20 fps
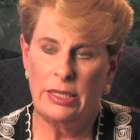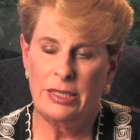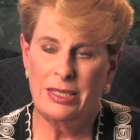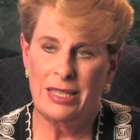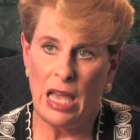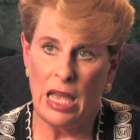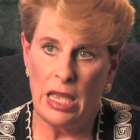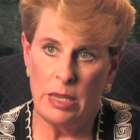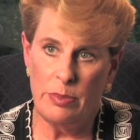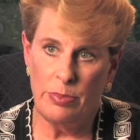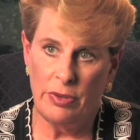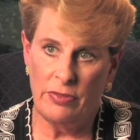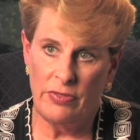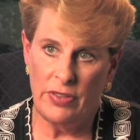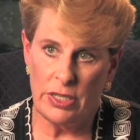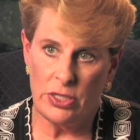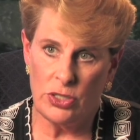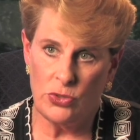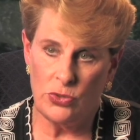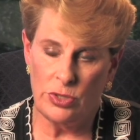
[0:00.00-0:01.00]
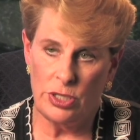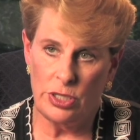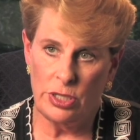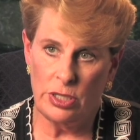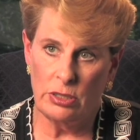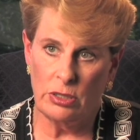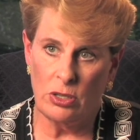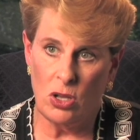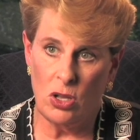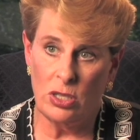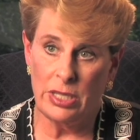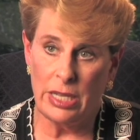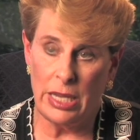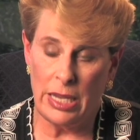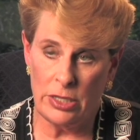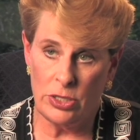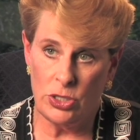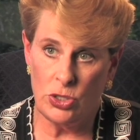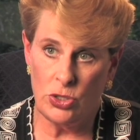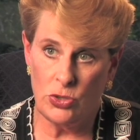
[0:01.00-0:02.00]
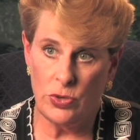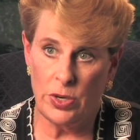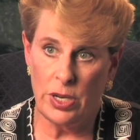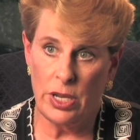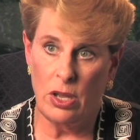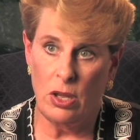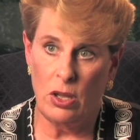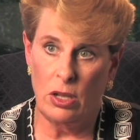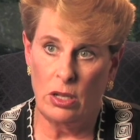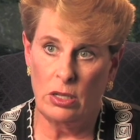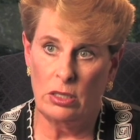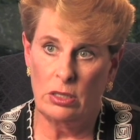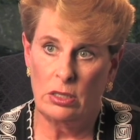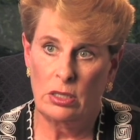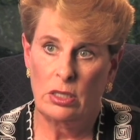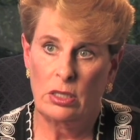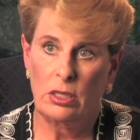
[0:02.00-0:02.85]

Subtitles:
type of estrogen called estriol,